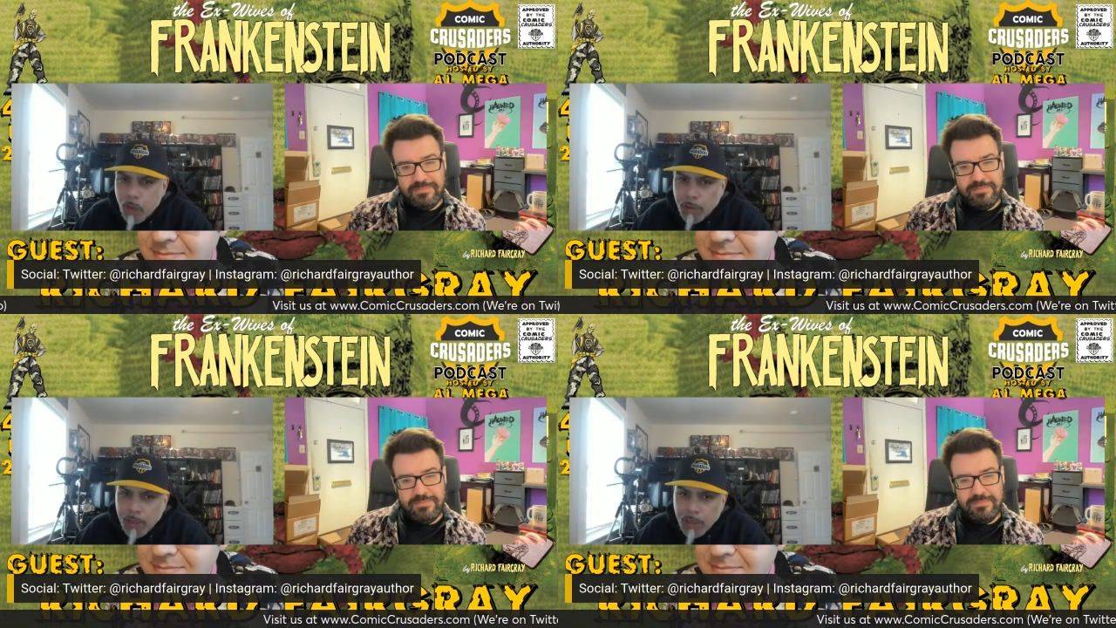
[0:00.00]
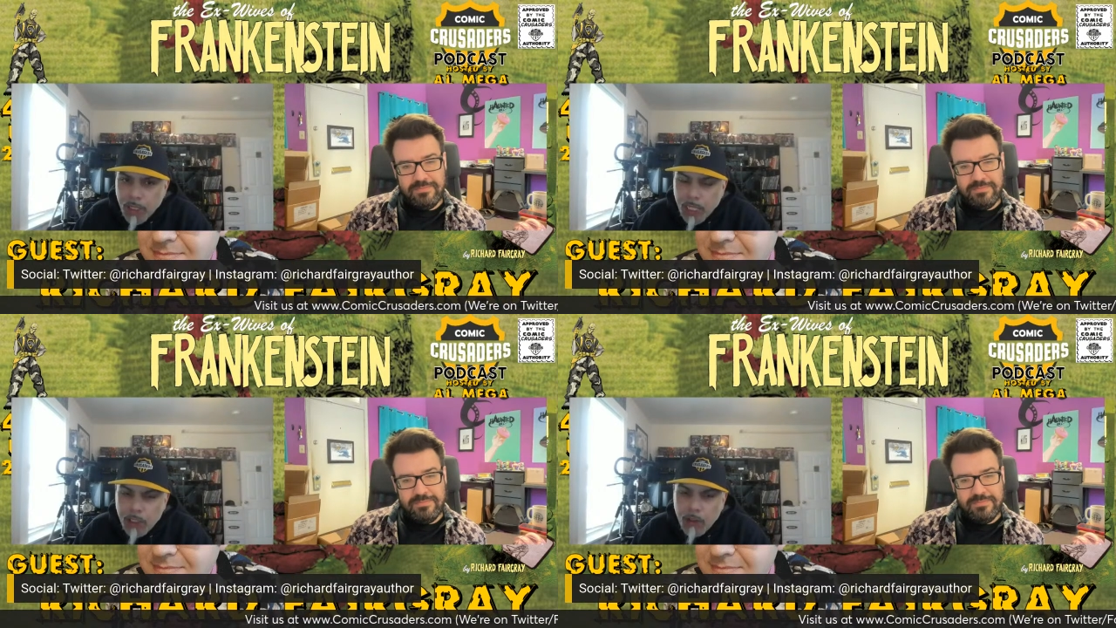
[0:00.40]
Speaker 1: moments.
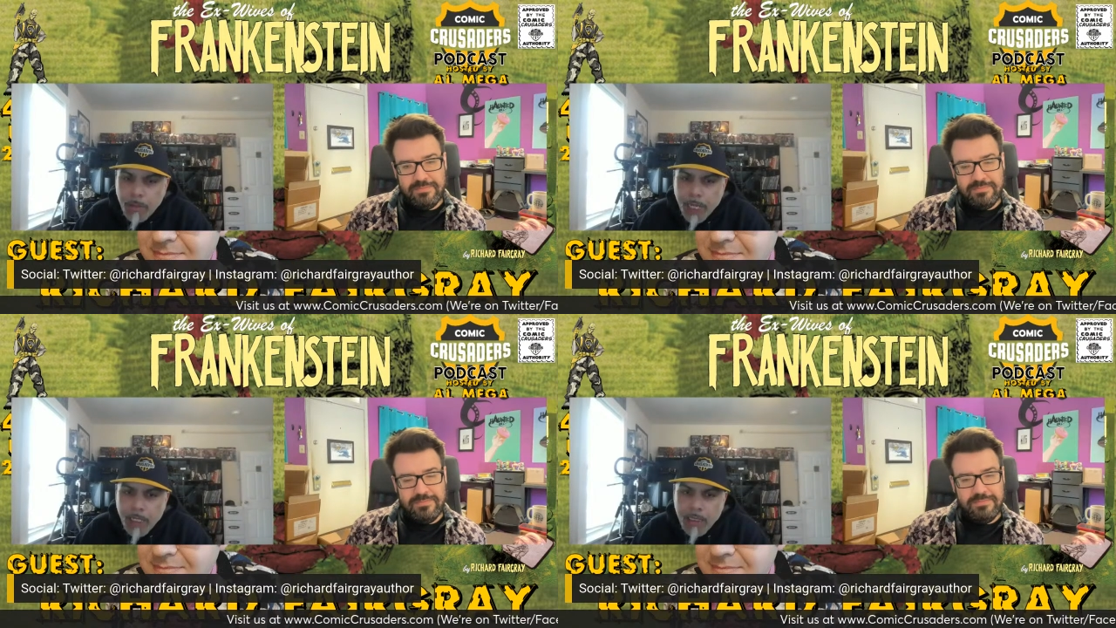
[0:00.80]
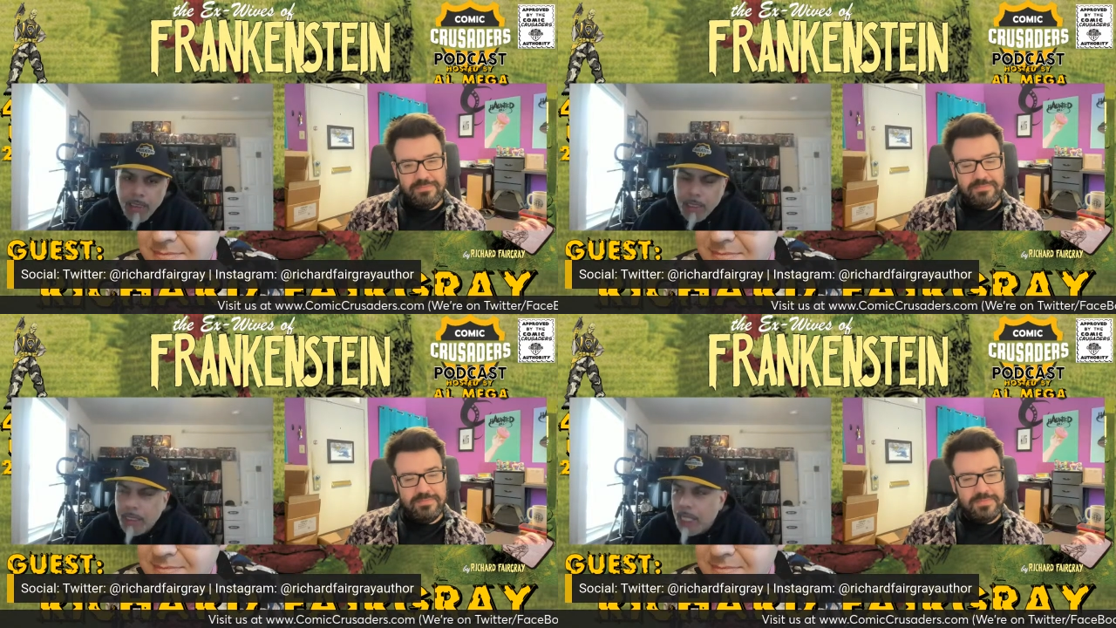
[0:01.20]
So how are you
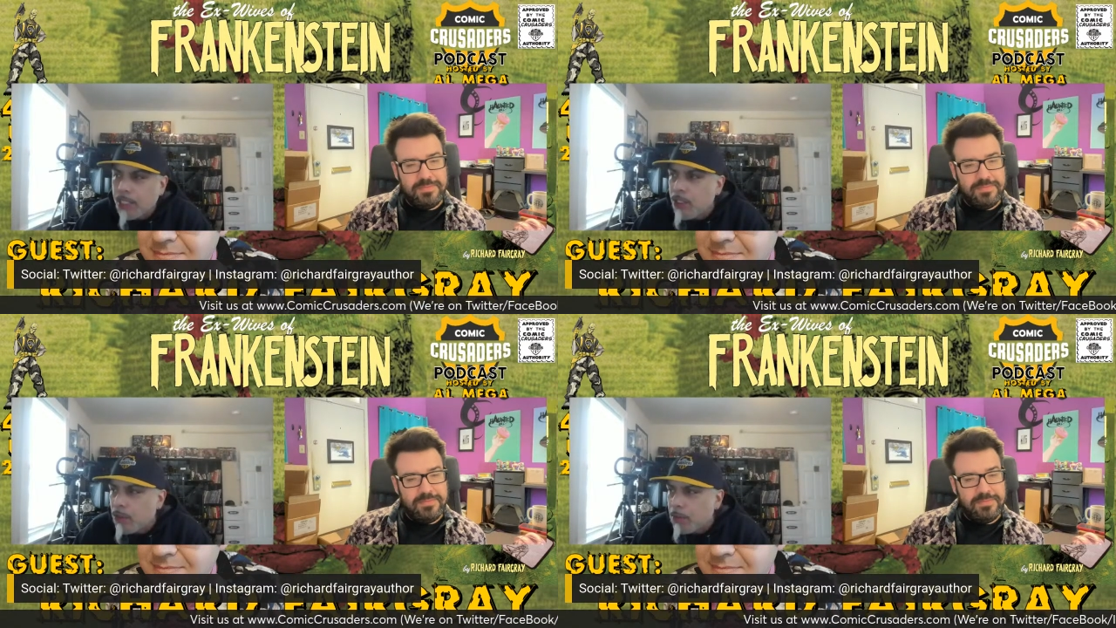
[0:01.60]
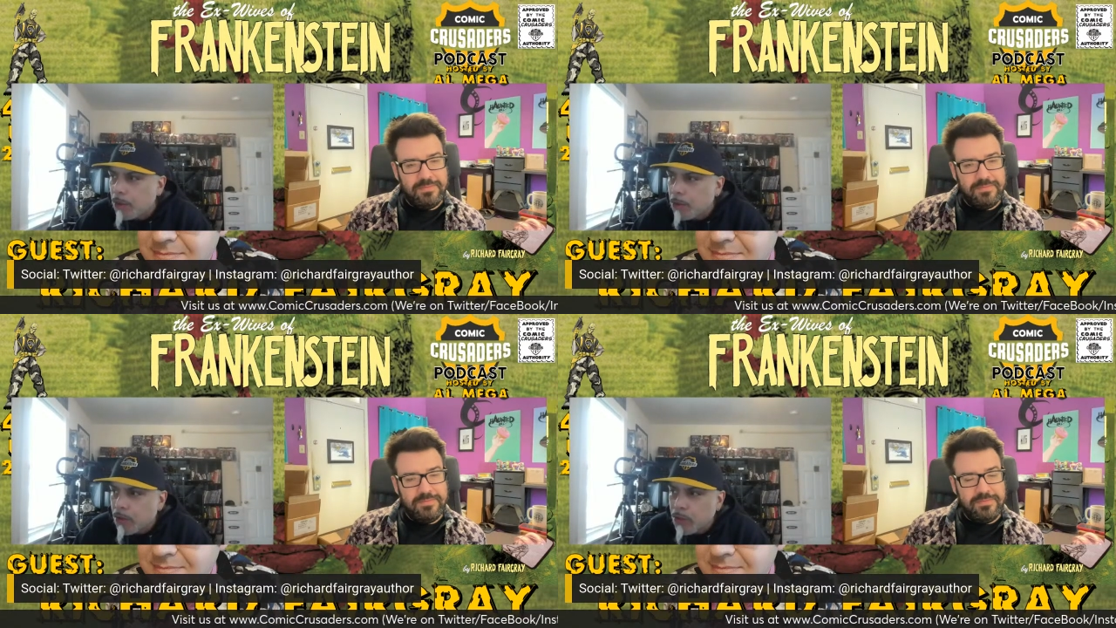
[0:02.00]
balancing that
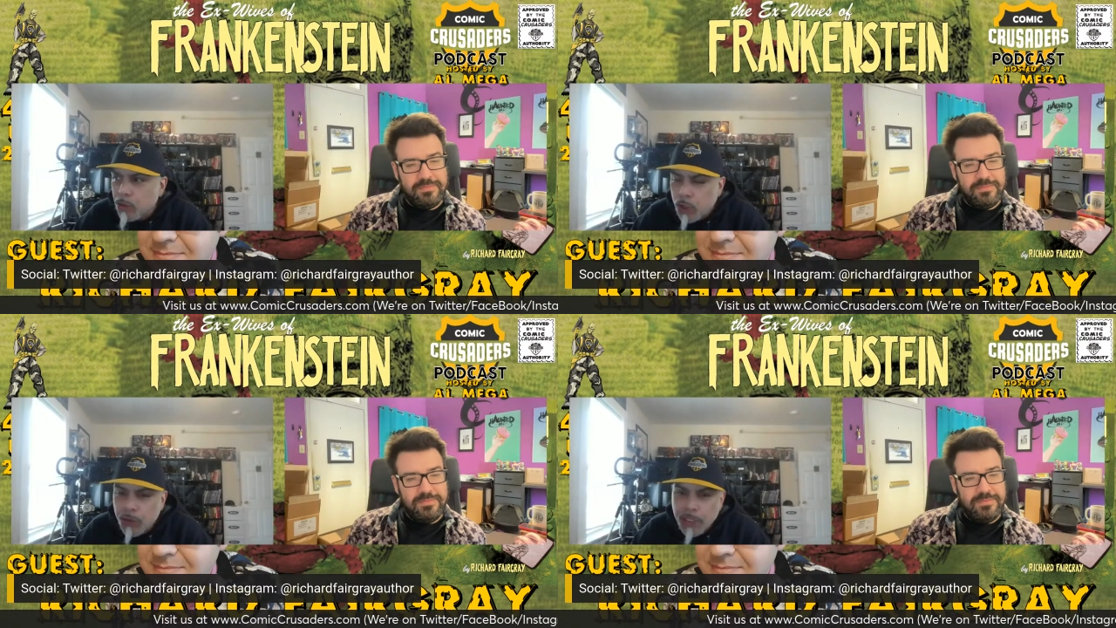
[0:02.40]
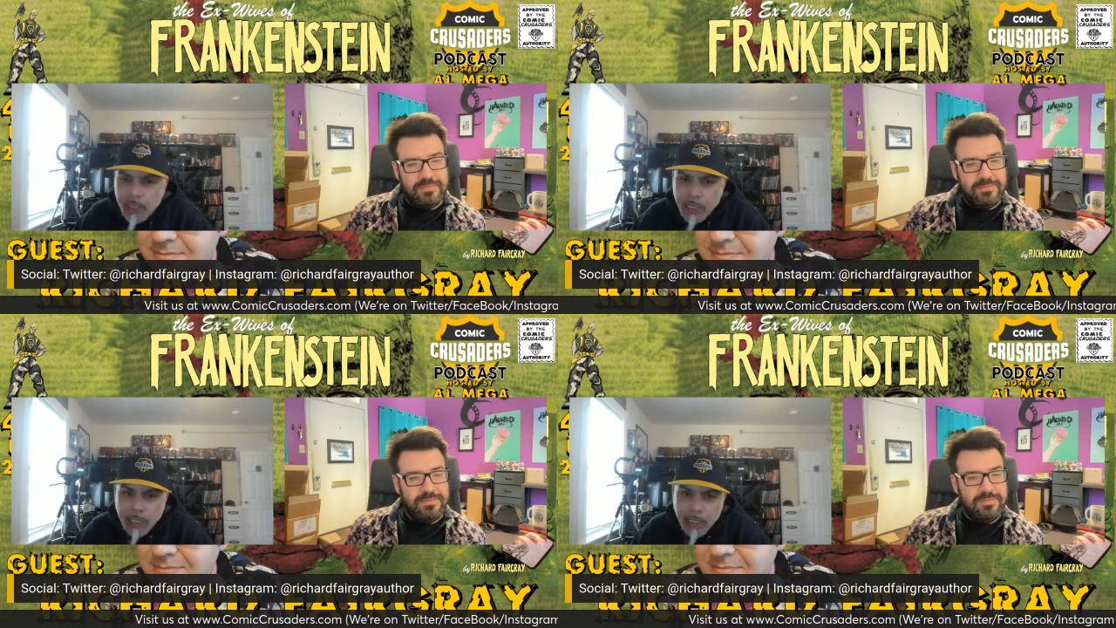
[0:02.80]
humor with the
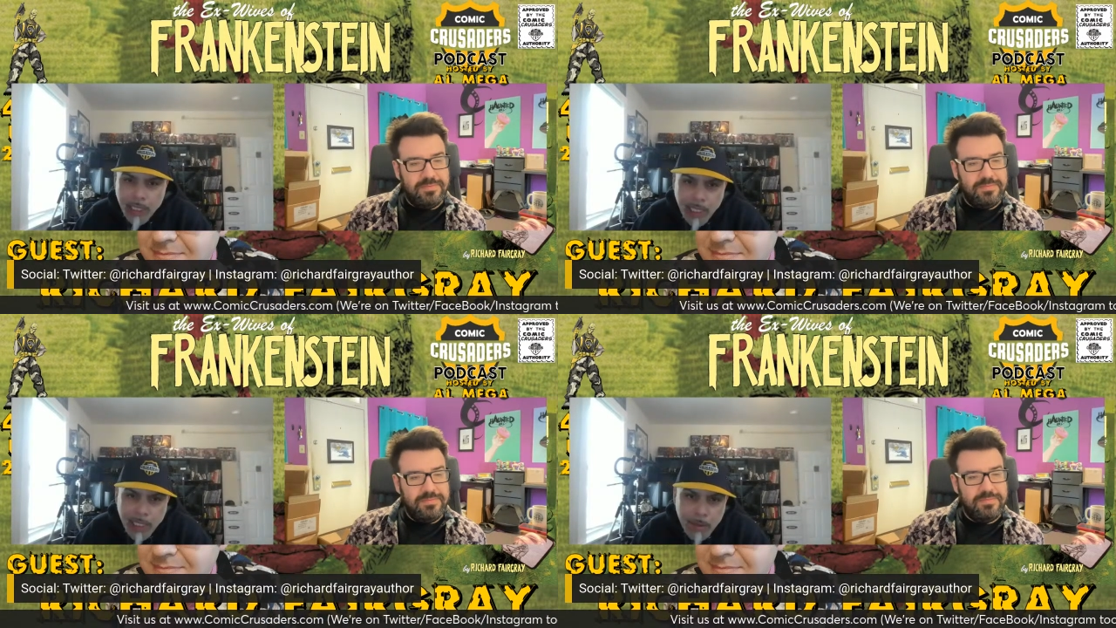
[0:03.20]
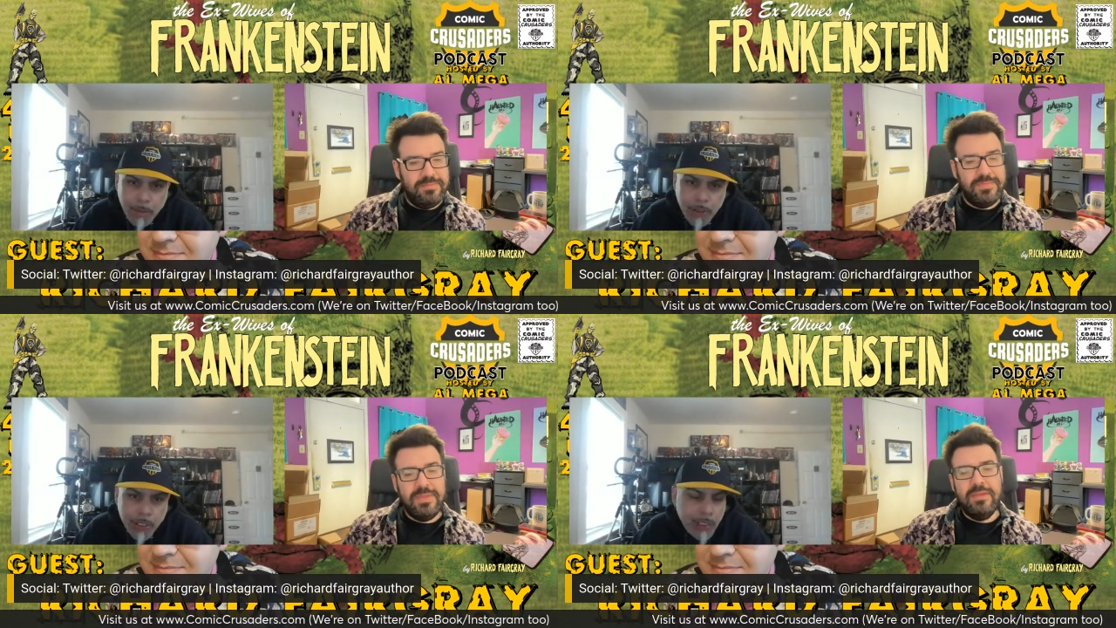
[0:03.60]
storytelling,
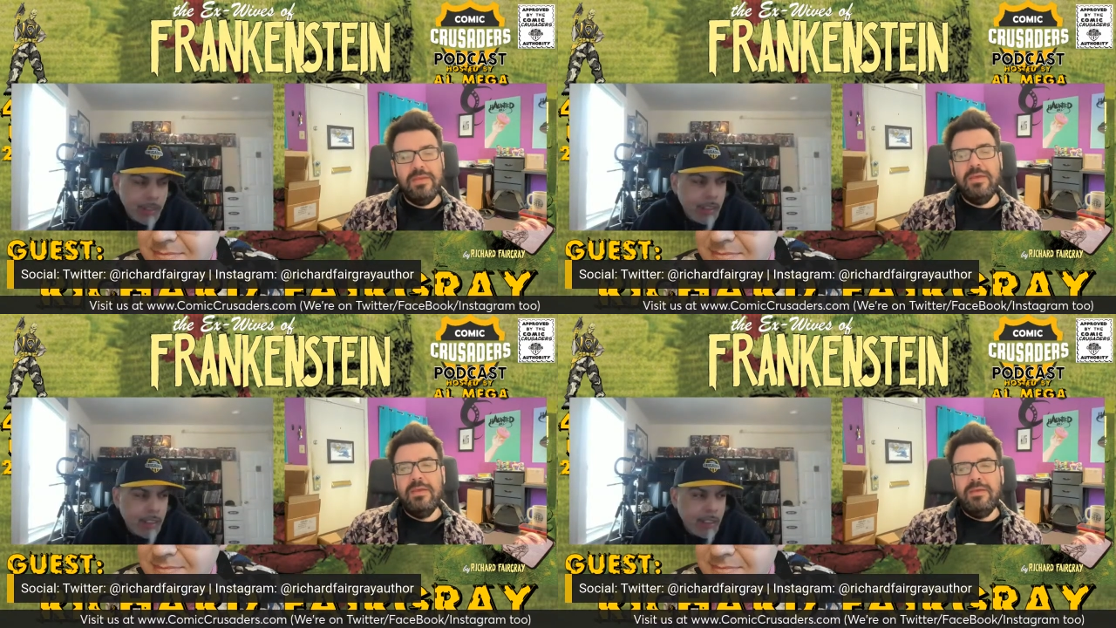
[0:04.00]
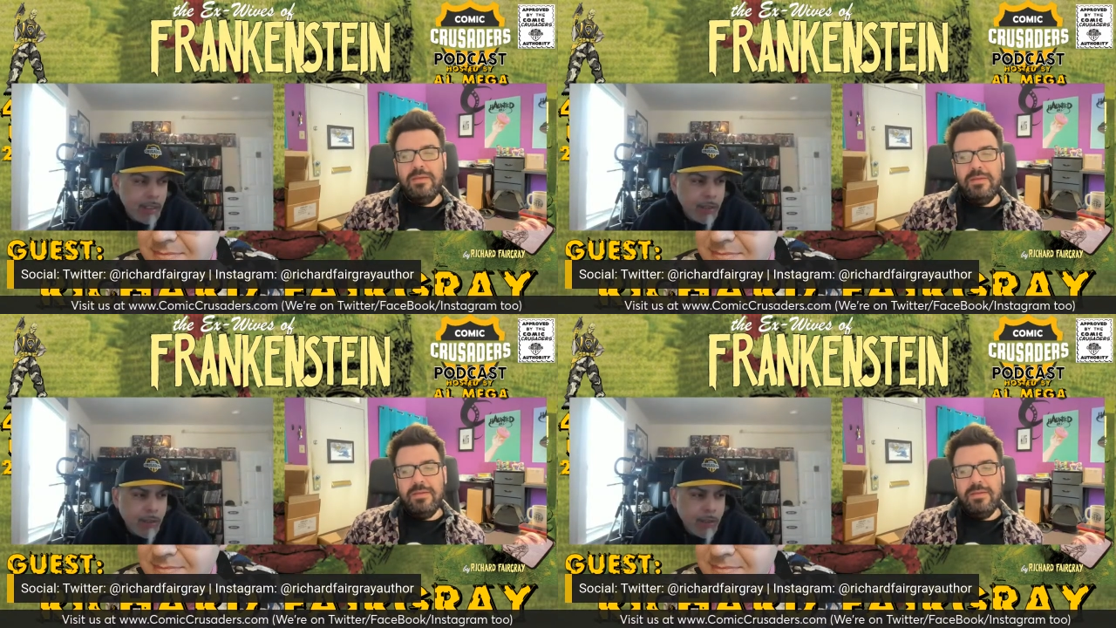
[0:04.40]
particularly in this